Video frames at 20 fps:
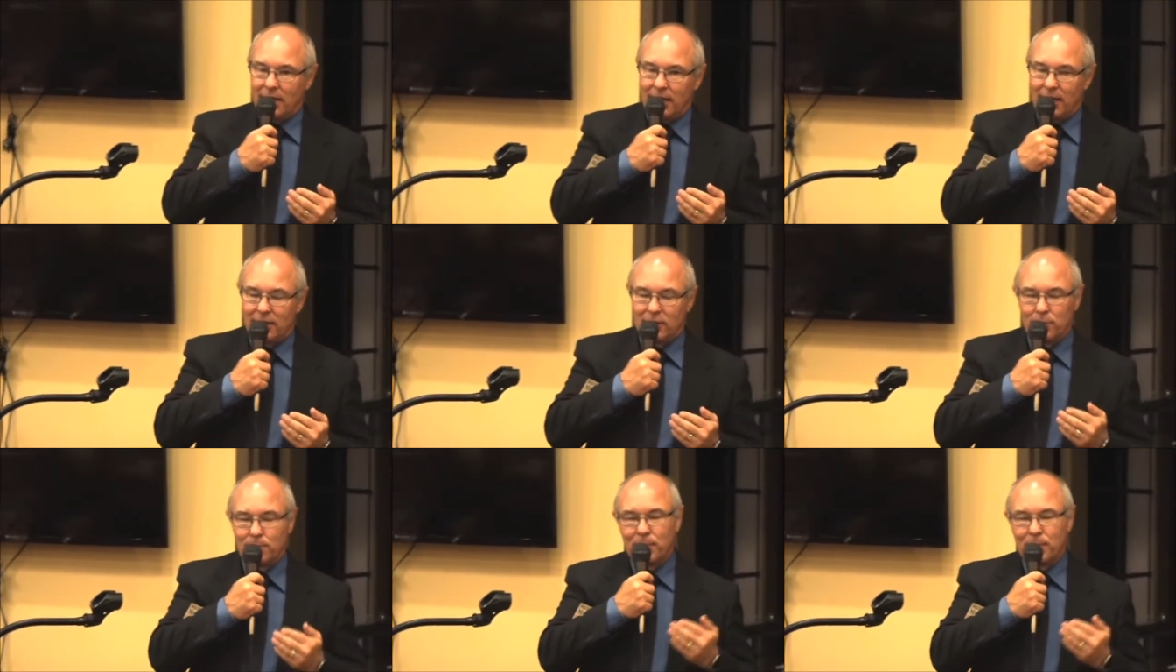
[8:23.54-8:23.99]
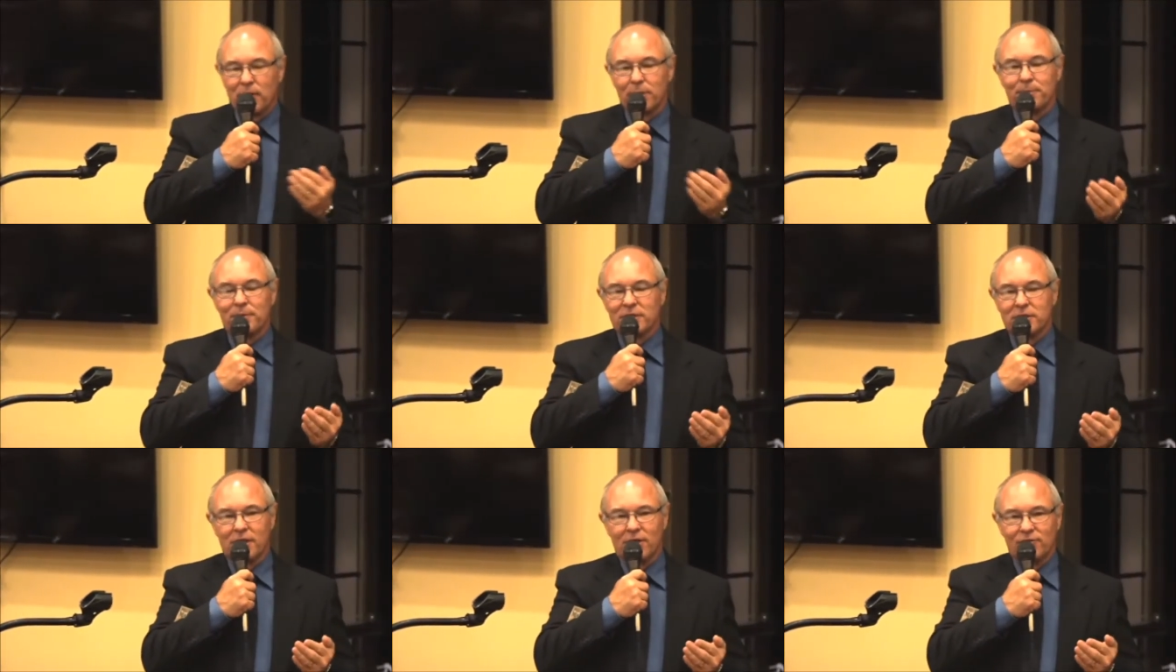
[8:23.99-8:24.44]
And the
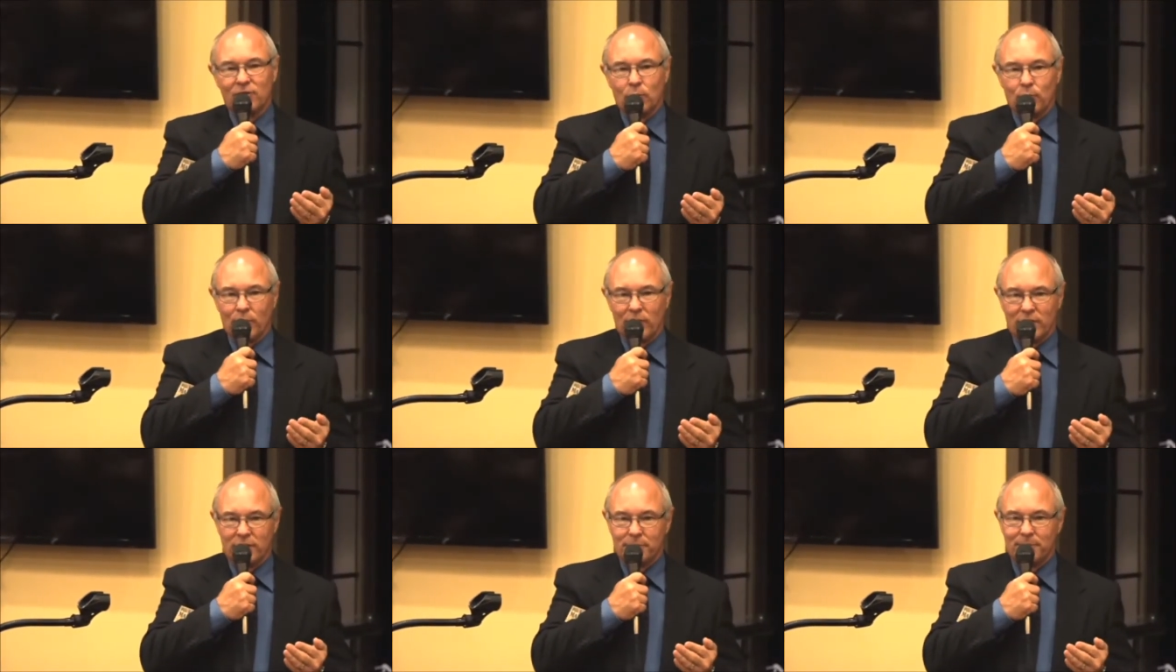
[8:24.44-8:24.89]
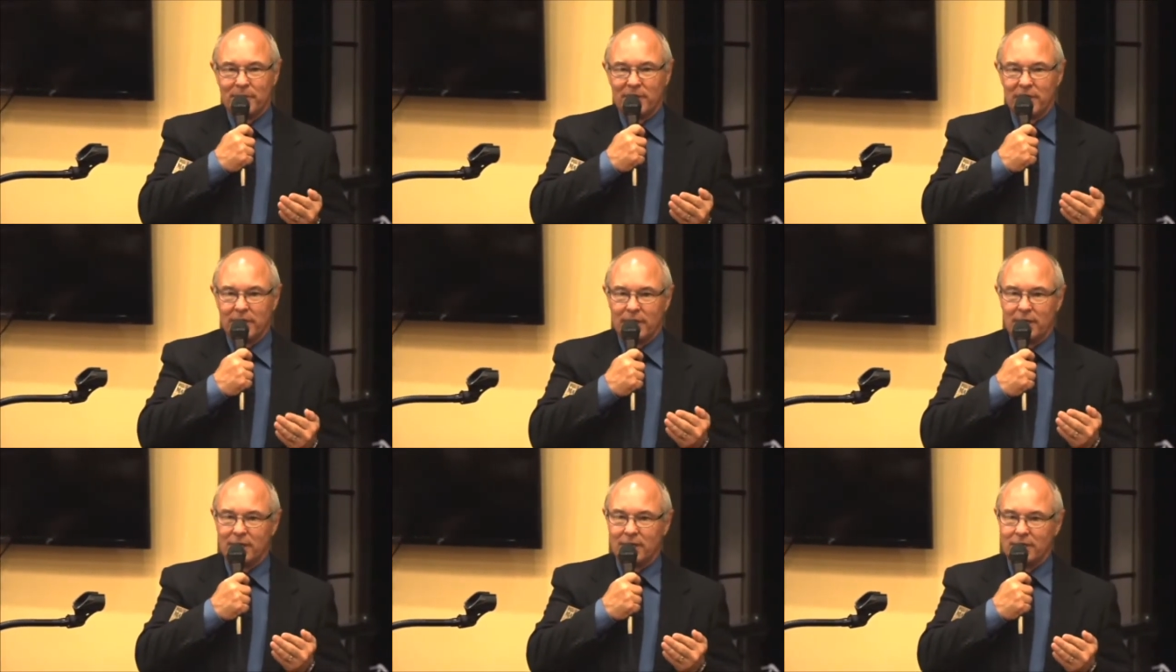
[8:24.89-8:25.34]
purpose of it was
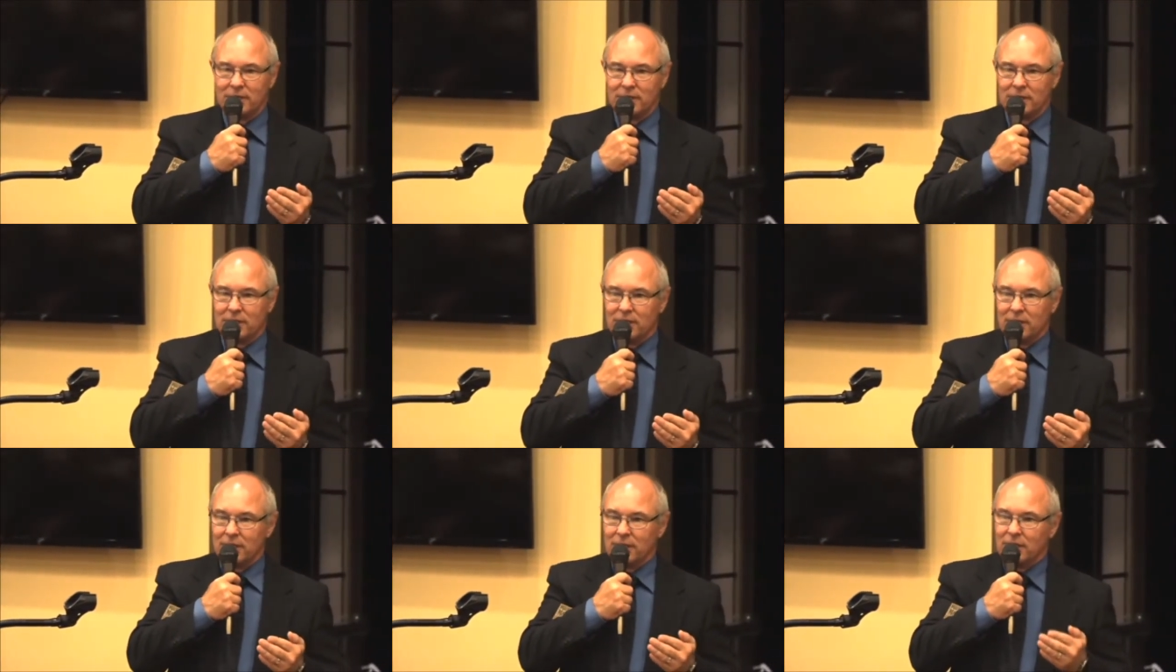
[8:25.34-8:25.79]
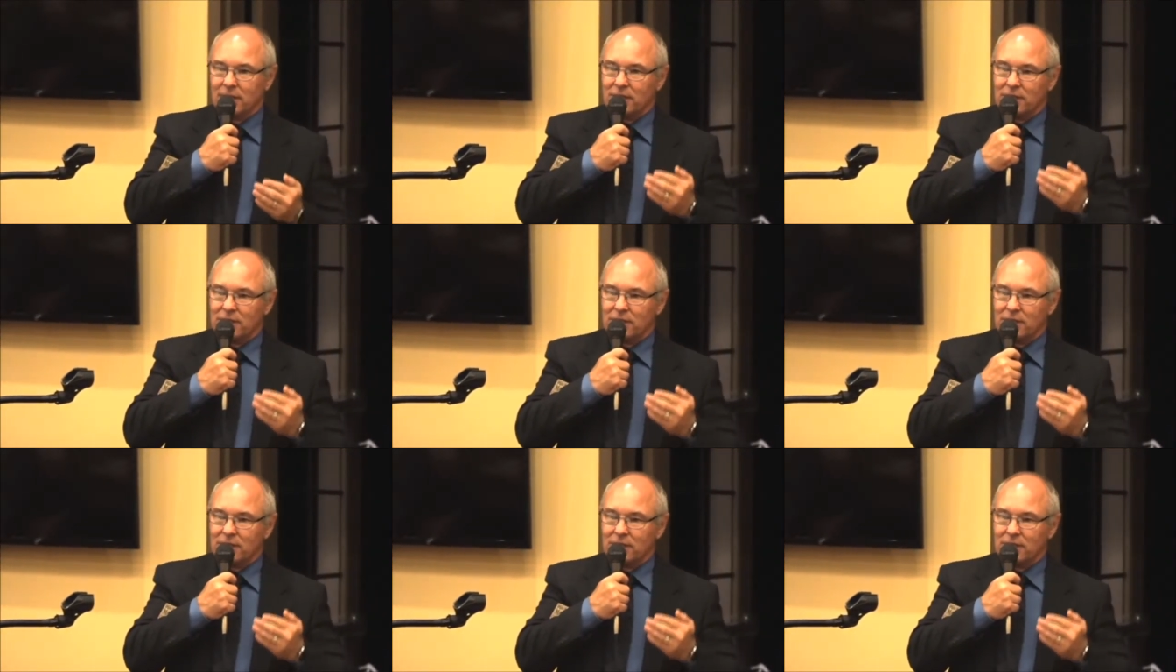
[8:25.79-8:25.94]
because